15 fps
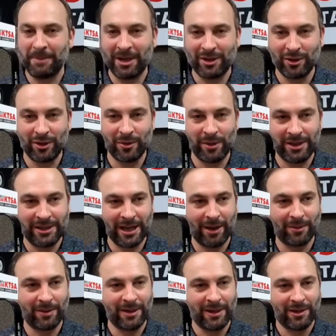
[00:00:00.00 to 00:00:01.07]
make sure you reach
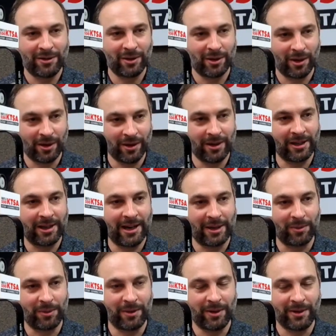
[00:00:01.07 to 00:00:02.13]
out to her, connect
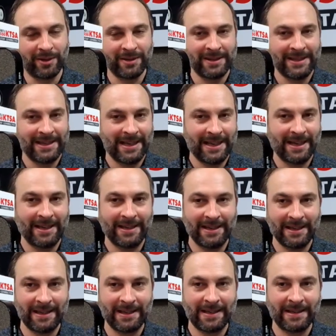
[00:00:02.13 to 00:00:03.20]
with her. And
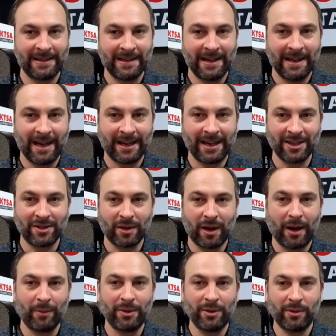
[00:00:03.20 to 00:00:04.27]
I guess, how
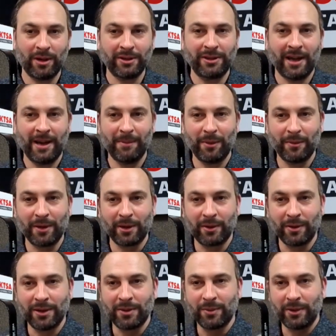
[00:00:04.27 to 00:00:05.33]
are we doing on time over there,
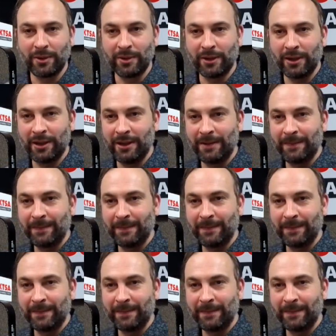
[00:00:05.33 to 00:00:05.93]
Chris? We're doing good?